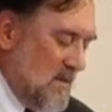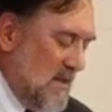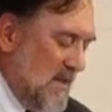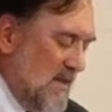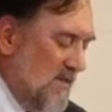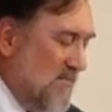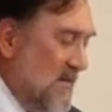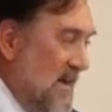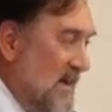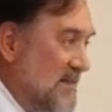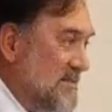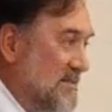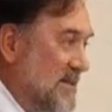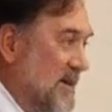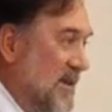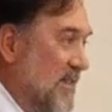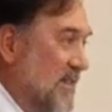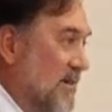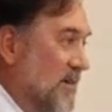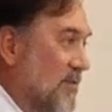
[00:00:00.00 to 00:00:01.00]

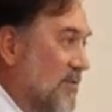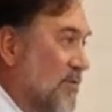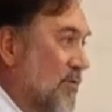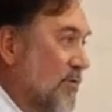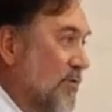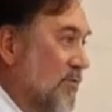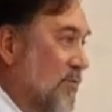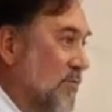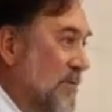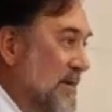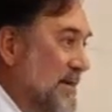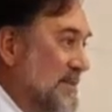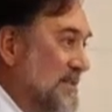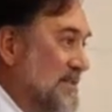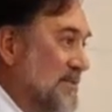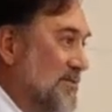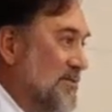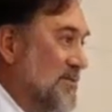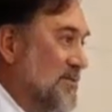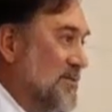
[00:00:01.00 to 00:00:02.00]
Evangelical
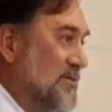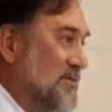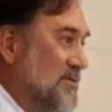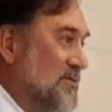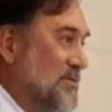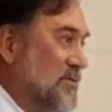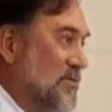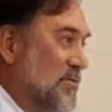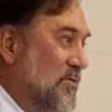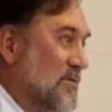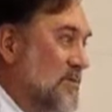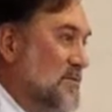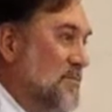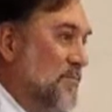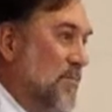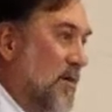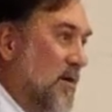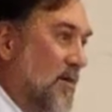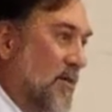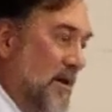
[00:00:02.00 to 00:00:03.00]
researcher George
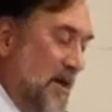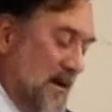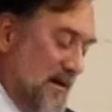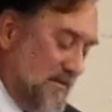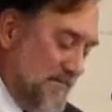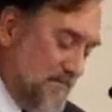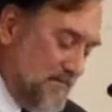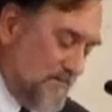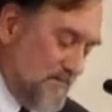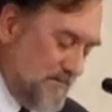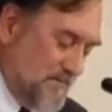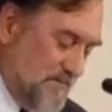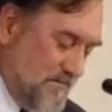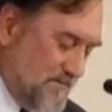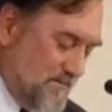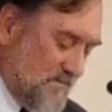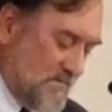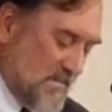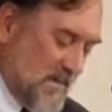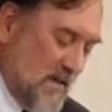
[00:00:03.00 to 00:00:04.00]
Barna,
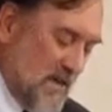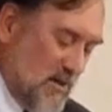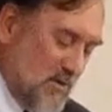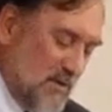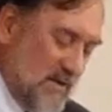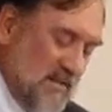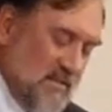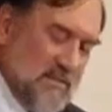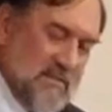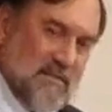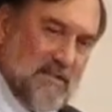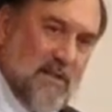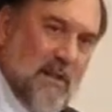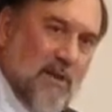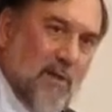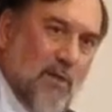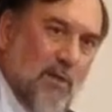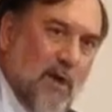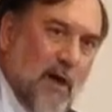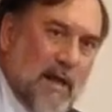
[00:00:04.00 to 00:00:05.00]
you know, he's
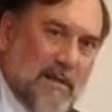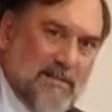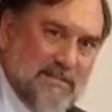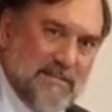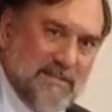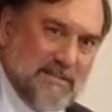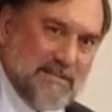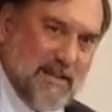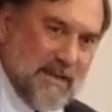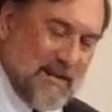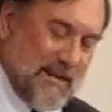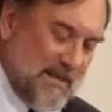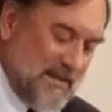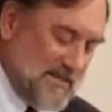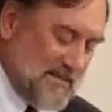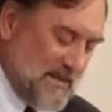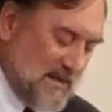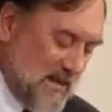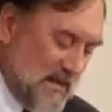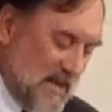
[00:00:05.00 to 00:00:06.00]
done lots of
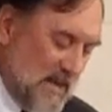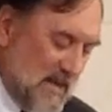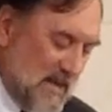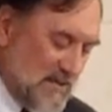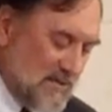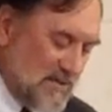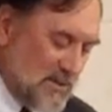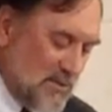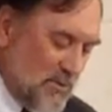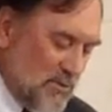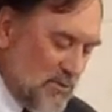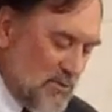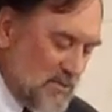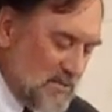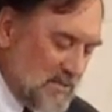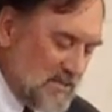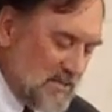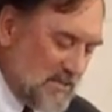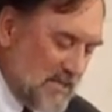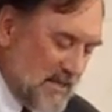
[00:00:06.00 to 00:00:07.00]
studies, and he
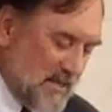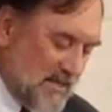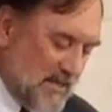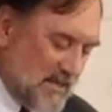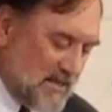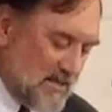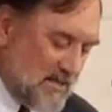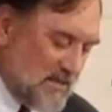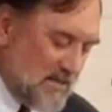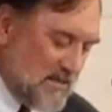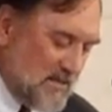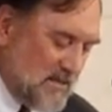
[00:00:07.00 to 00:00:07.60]
shows that